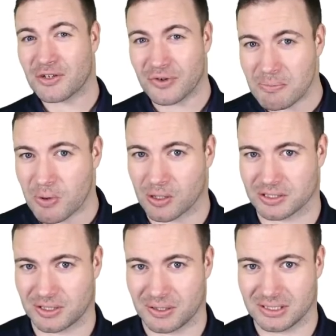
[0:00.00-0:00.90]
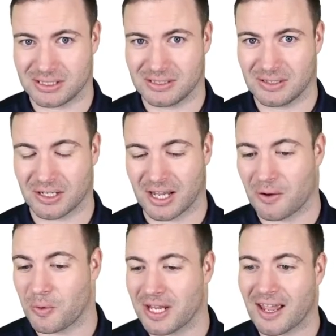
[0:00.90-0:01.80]
inbox, guys. Okay,
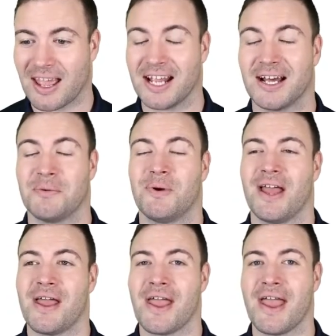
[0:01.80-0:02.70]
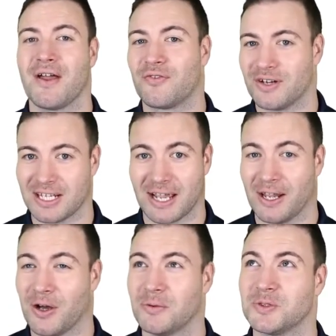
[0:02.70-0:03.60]
we get hit up every day,
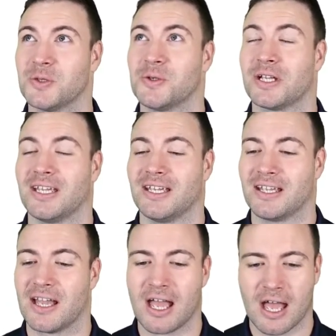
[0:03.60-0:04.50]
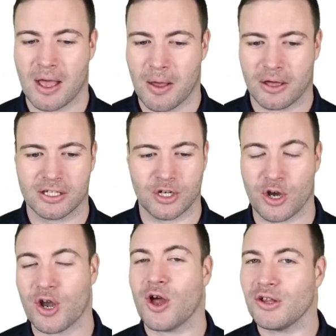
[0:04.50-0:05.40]
and I'm talking
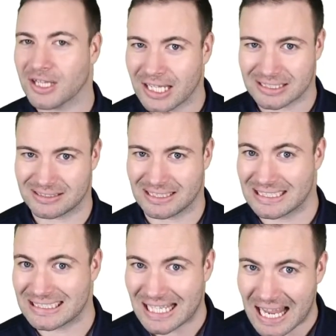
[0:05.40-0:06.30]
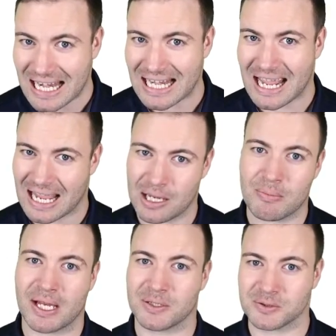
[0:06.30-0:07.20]
no less than 10
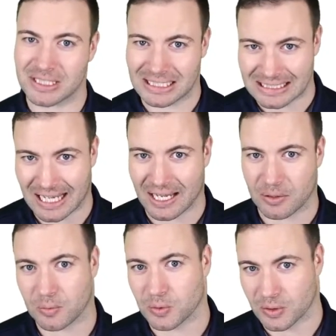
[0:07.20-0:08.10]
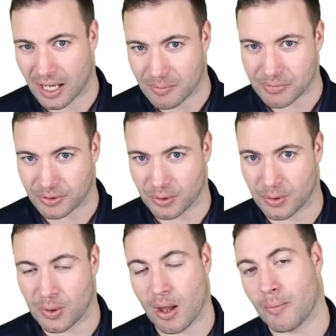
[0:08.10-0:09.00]
emails a day will come
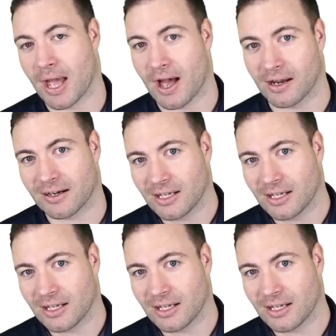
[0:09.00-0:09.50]
through about